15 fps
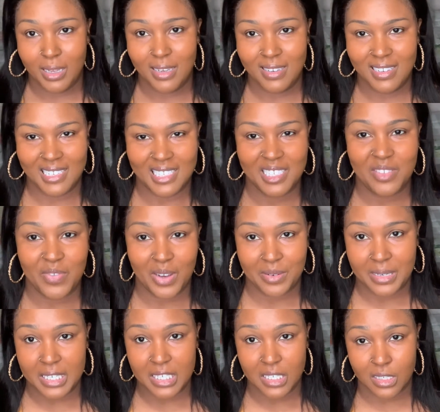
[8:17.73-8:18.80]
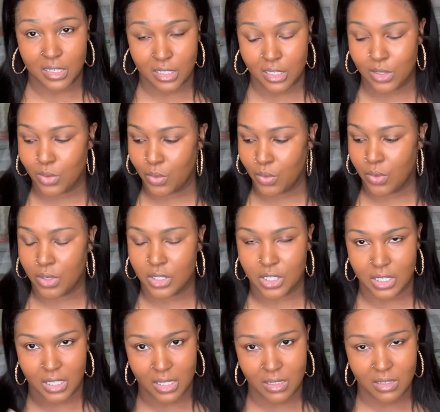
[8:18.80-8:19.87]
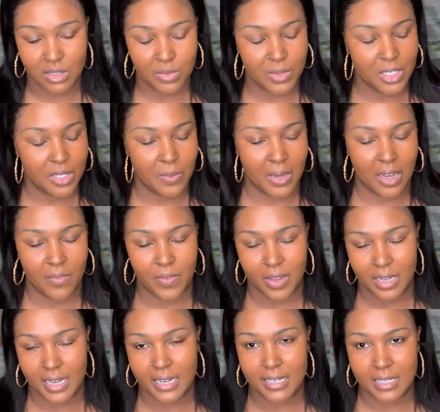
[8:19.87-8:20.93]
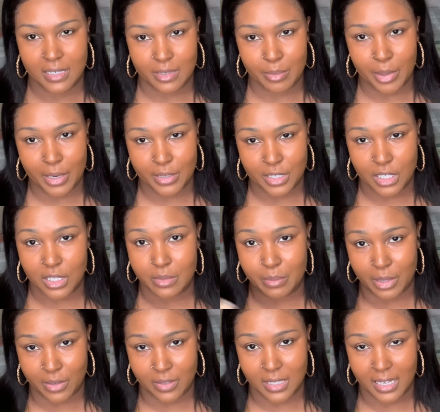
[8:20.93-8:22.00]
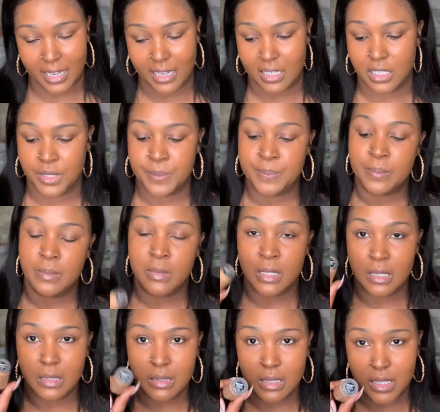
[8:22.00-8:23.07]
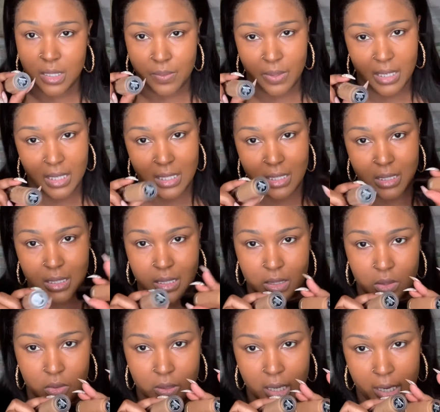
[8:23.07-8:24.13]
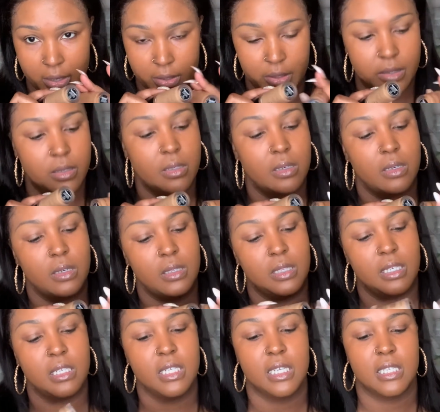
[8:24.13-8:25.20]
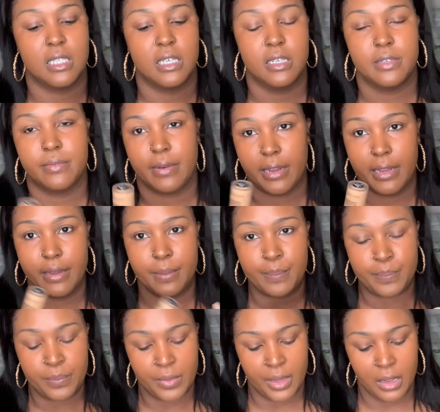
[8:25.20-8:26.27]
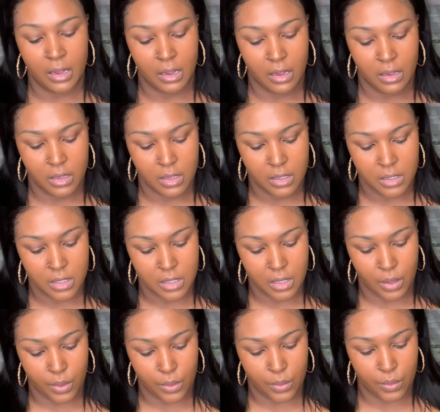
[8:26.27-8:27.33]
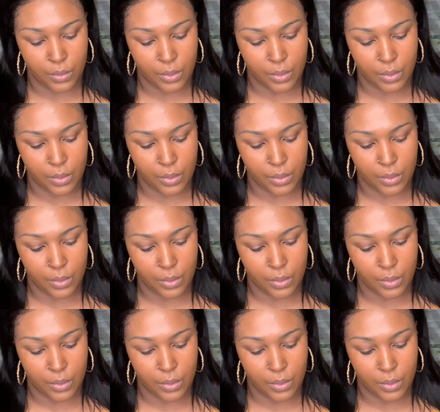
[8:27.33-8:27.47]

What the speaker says: that this foundation looks a little orange, this is the reason why I felt like I needed to purchase butterscotch. This one is a little lighter than chestnut, right? So